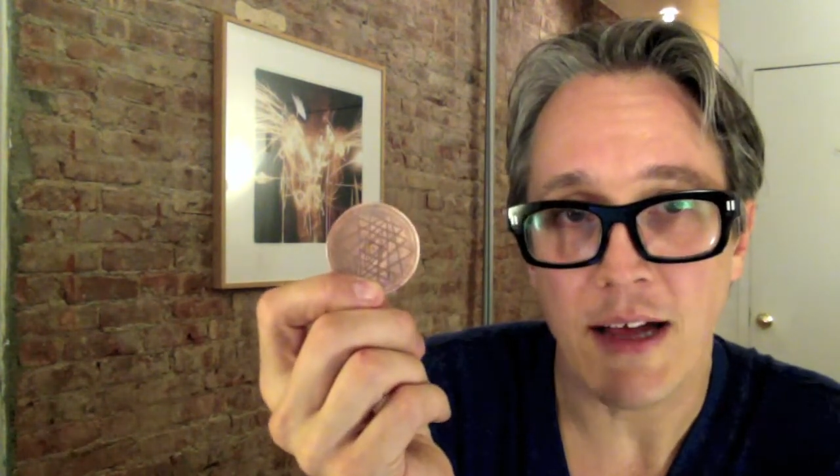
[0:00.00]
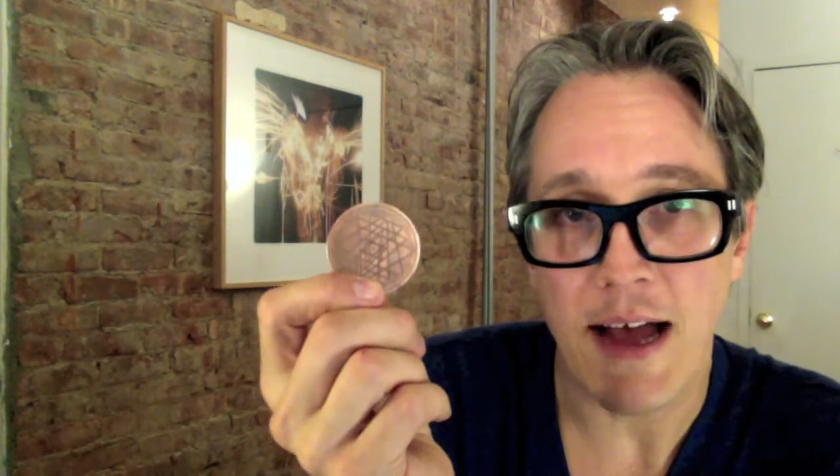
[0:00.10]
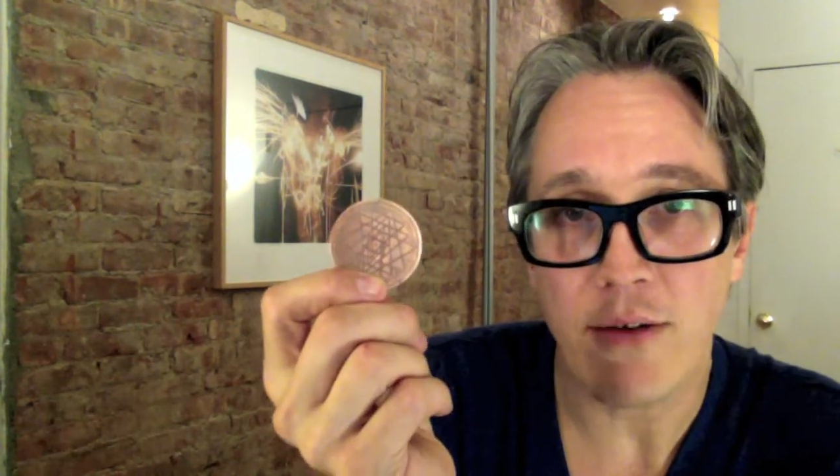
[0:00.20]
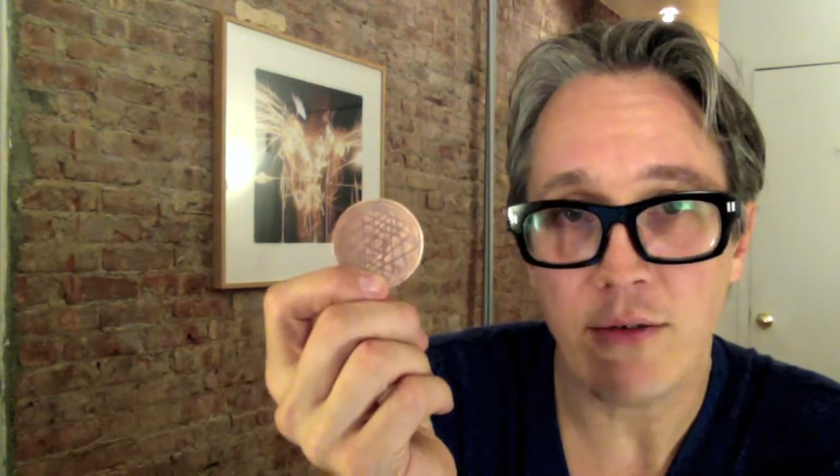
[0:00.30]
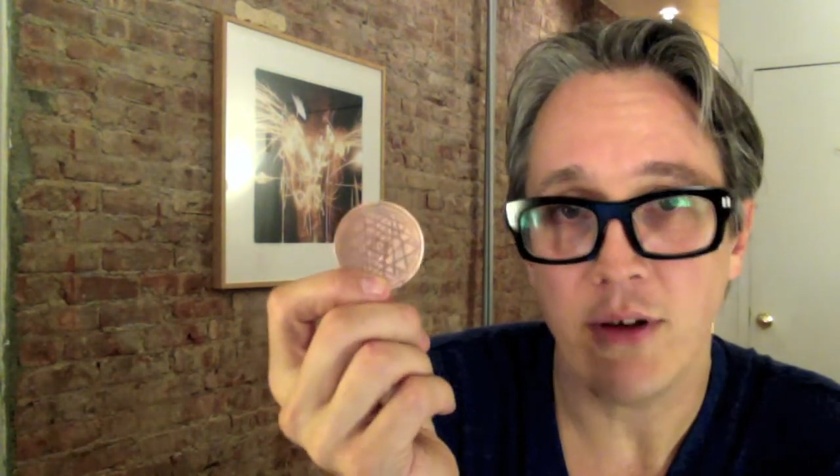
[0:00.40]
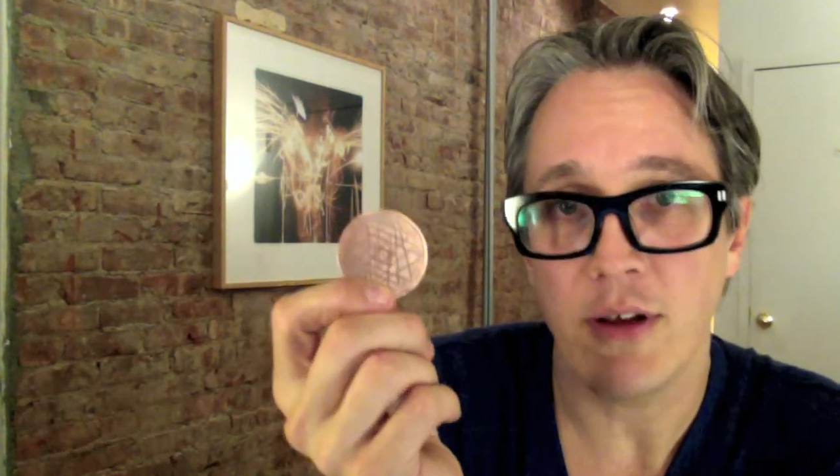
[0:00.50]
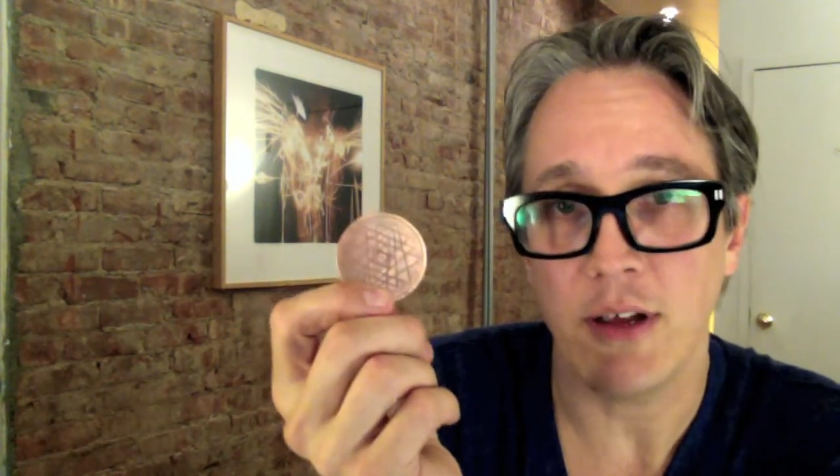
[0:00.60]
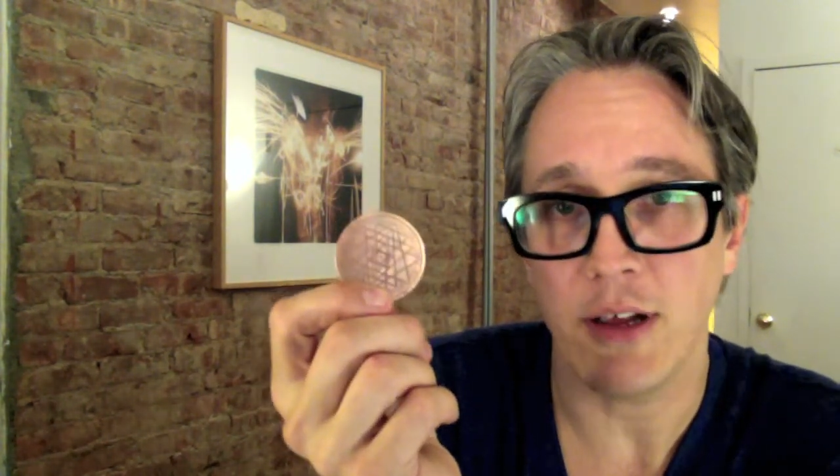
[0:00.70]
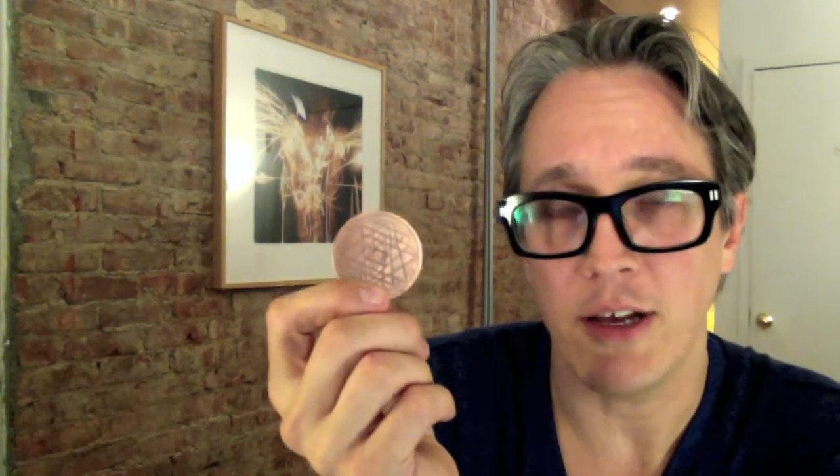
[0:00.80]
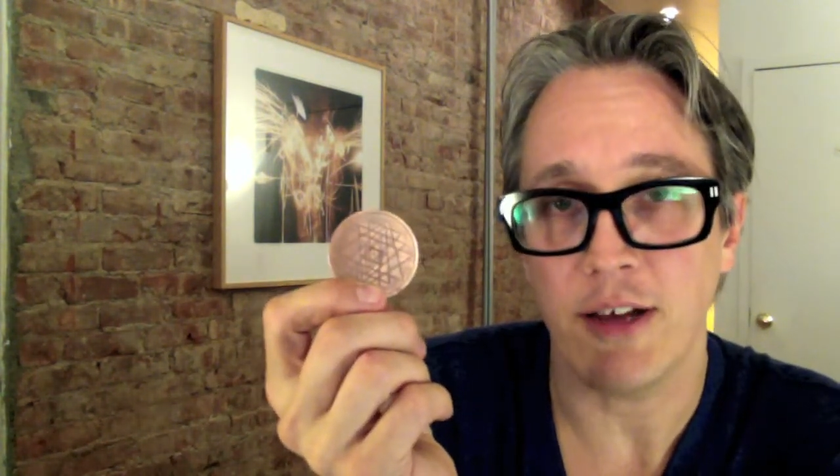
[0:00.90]
out
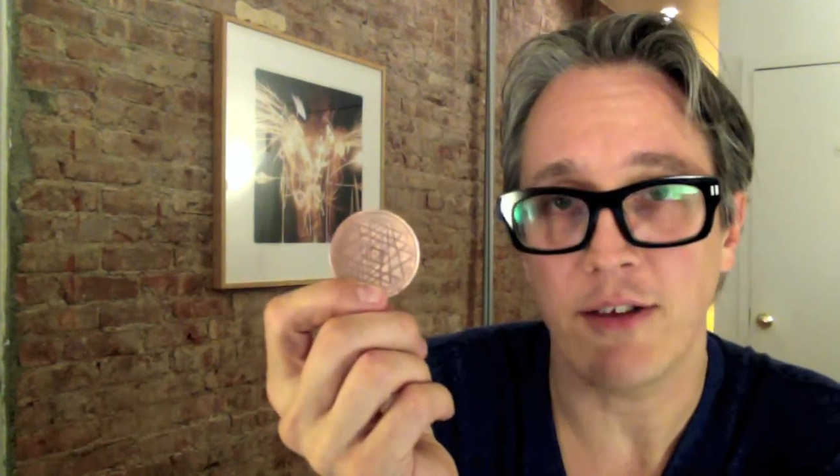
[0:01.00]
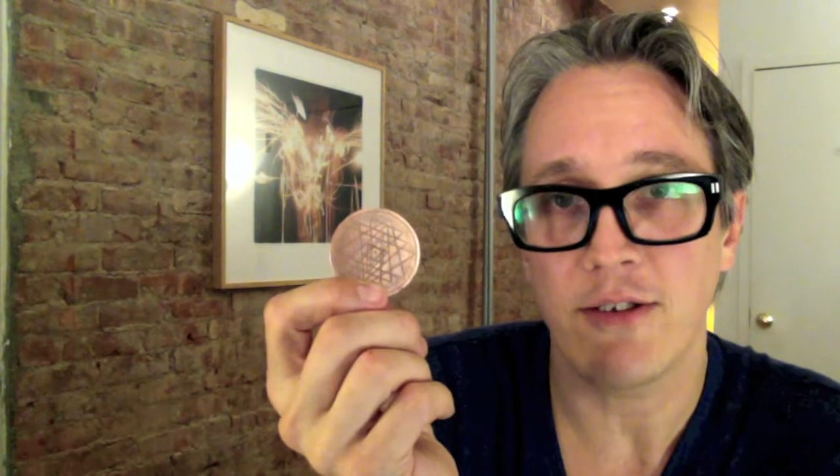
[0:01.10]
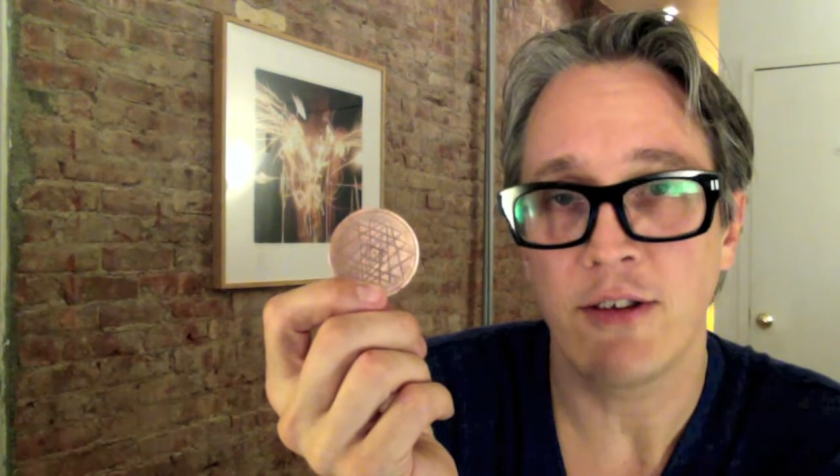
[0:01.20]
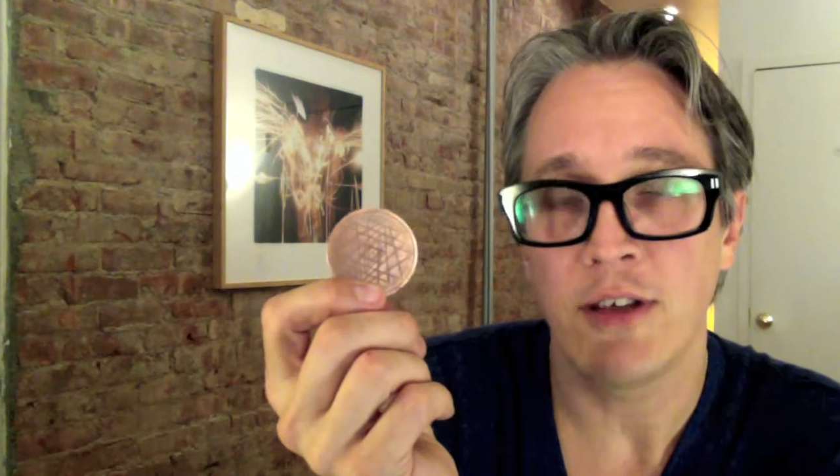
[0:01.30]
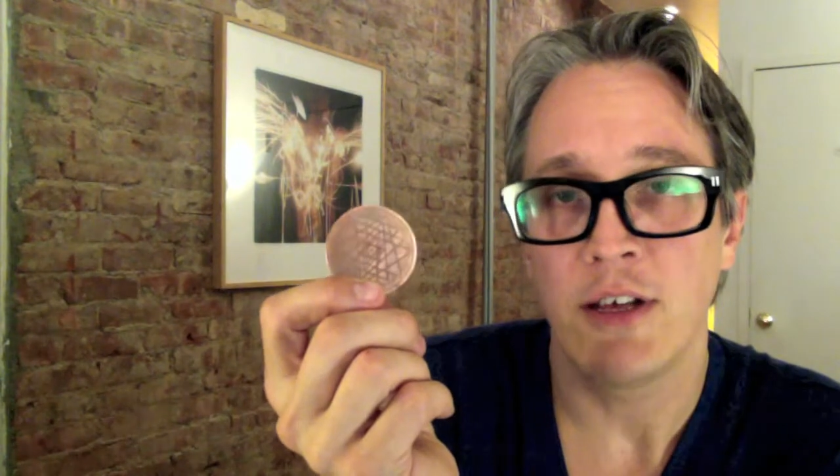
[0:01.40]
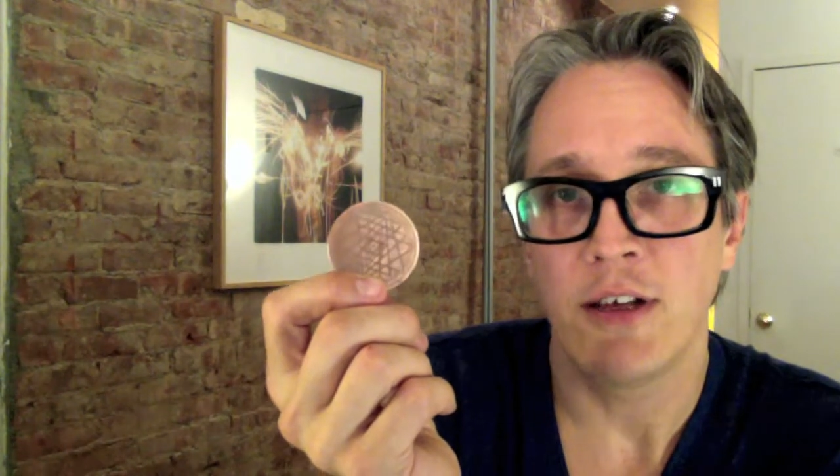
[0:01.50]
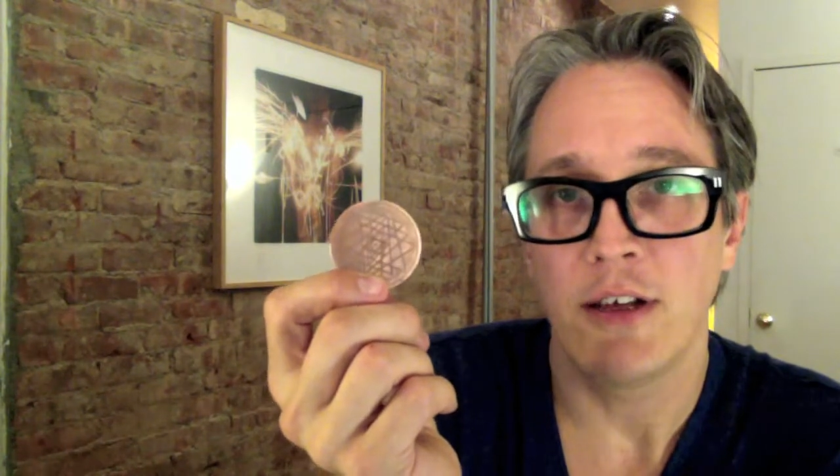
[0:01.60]
in us